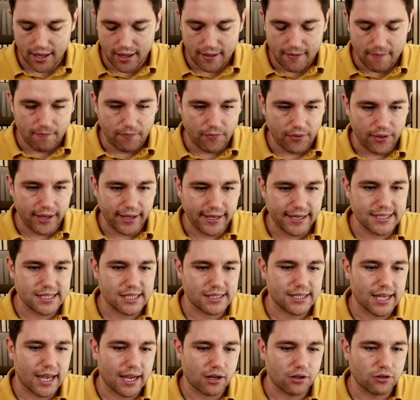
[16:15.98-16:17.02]
his
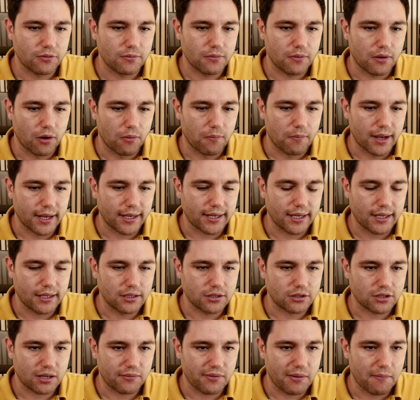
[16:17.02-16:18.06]
attack on my king is
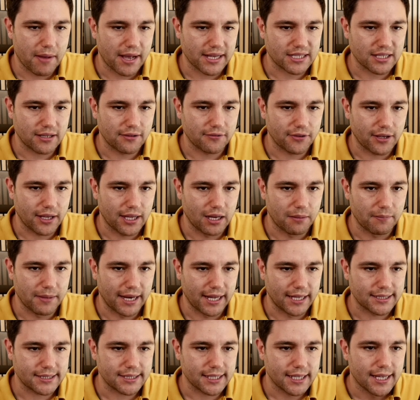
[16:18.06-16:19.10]
going to be massive in a
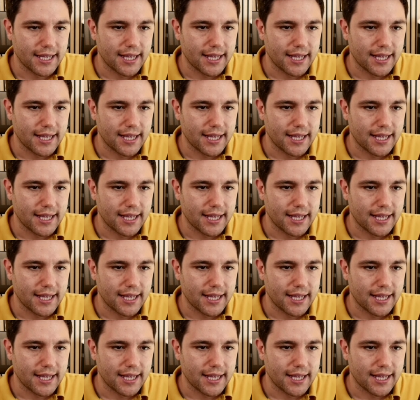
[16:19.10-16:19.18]
minute.